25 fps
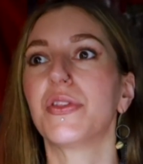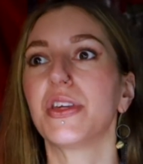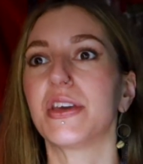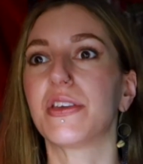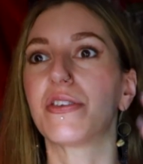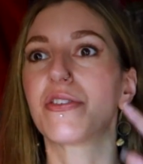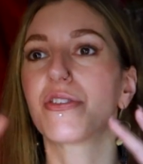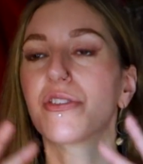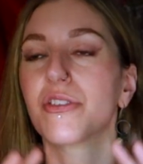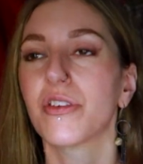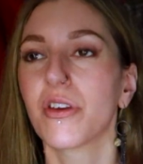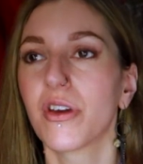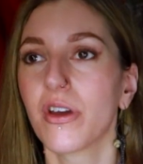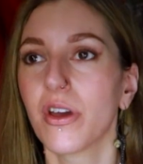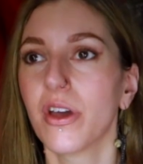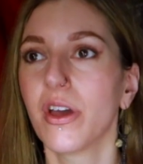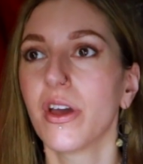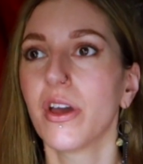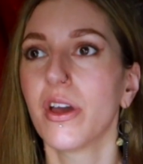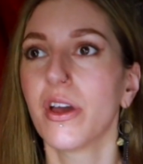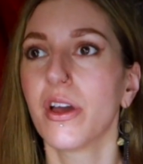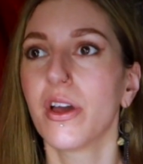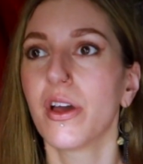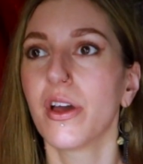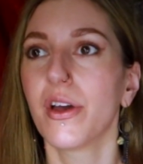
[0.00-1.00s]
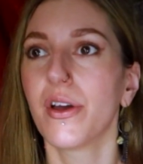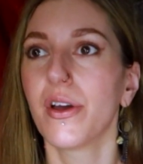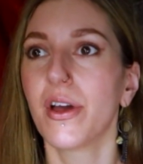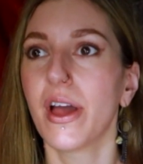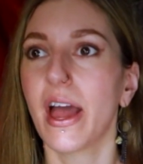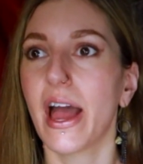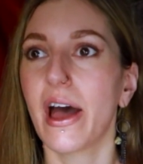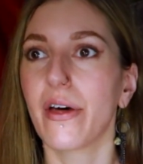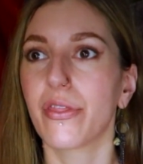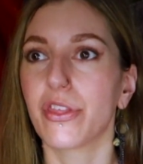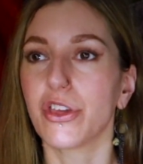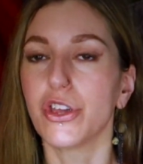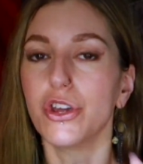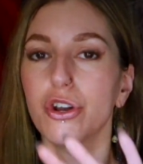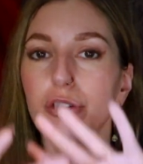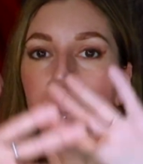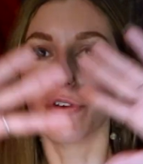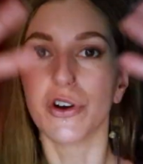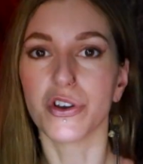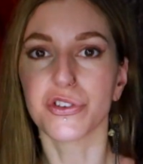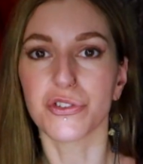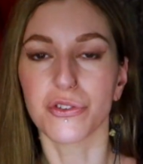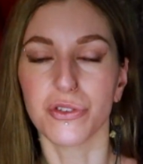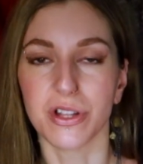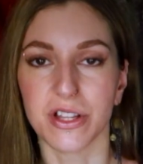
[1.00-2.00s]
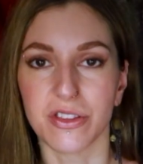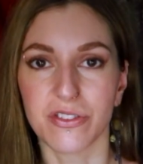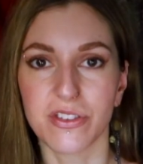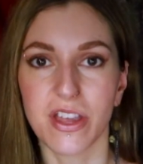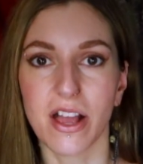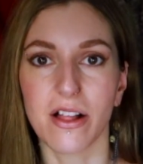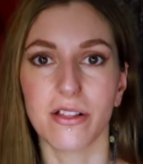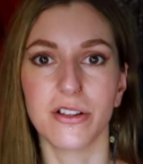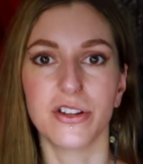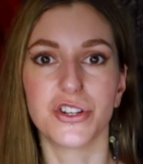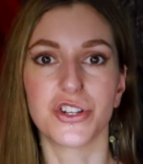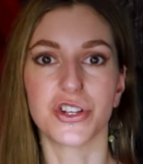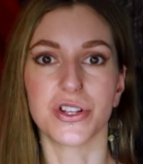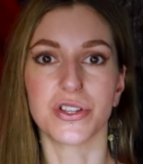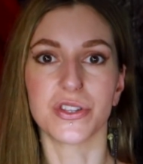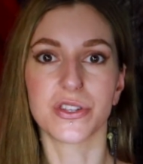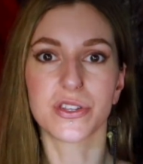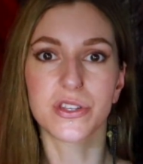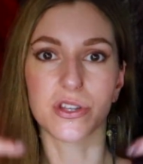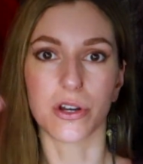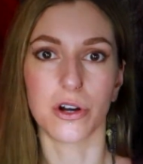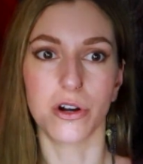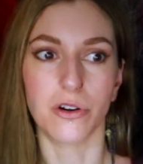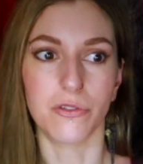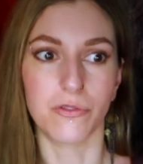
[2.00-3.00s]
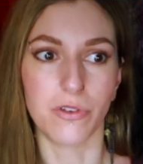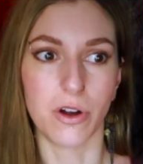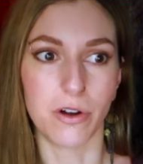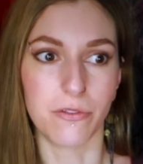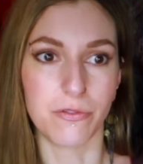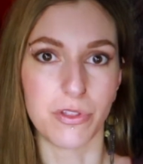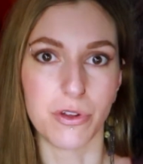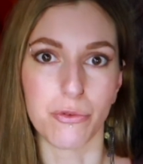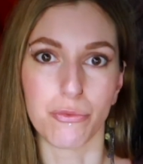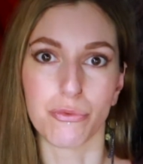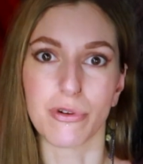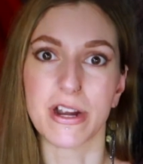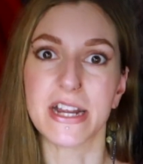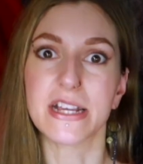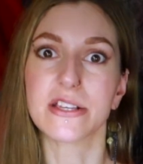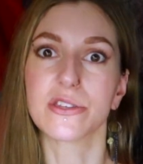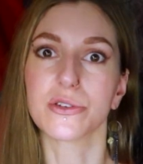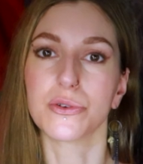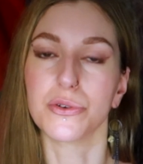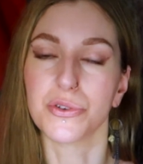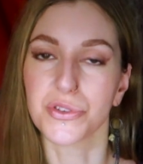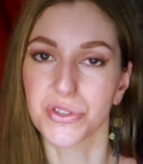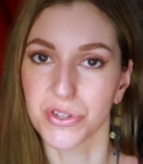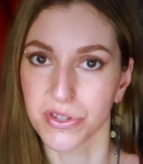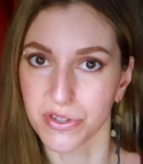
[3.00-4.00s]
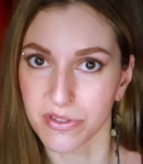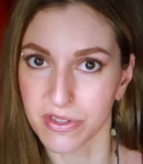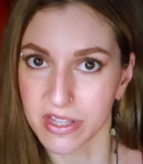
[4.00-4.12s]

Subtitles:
the universal intelligence of the resources,